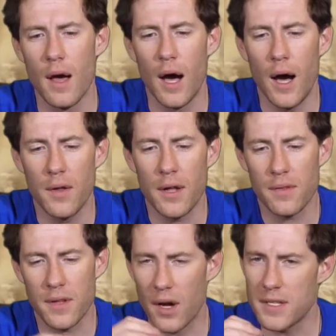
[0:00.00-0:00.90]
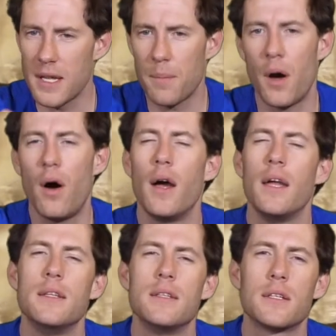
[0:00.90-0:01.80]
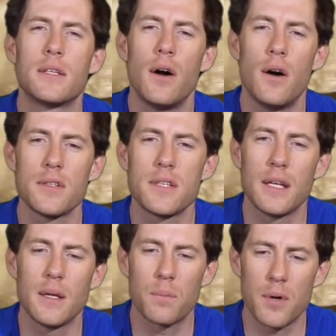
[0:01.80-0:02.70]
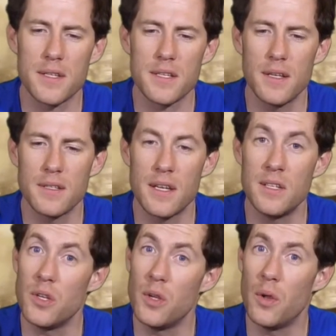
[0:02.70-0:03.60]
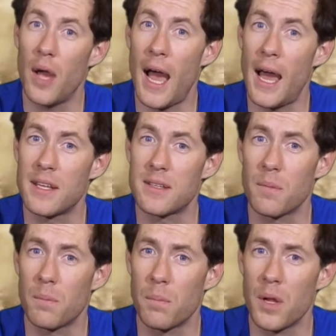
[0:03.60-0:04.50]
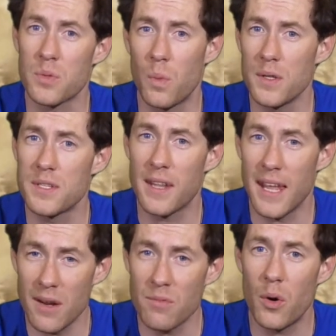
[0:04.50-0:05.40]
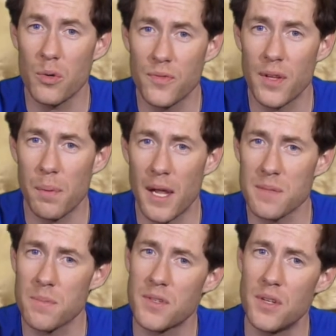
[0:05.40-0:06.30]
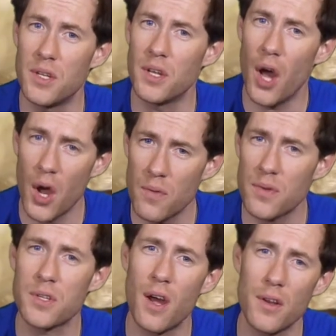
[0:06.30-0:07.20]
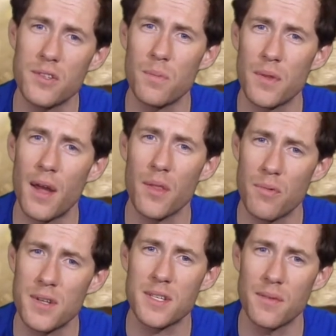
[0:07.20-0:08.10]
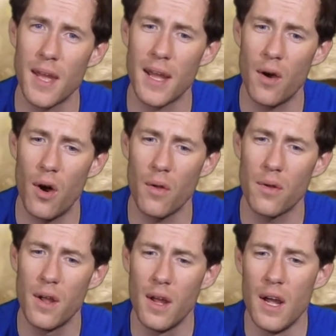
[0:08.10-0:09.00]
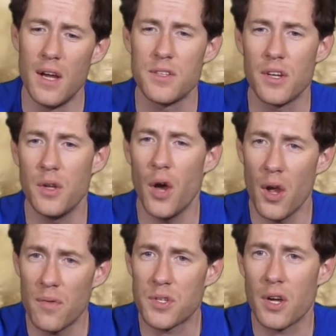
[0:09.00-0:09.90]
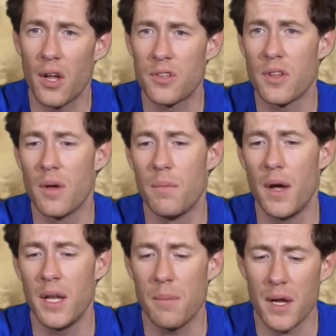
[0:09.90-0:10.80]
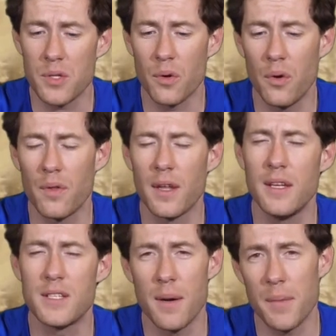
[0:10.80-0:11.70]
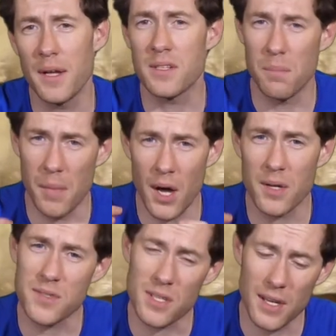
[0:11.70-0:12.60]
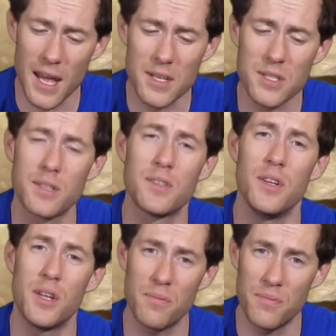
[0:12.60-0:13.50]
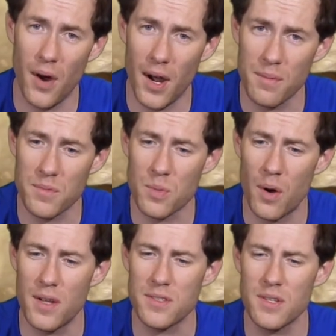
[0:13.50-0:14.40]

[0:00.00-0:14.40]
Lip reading: The idea behind casting Prescience is you add +1 to the hit rolls for the plasma, so you can overcharge them without the risk of getting hot. So you overcharge them and you make sure the Terminator's a mark of Slanesh, so you can fire them twice.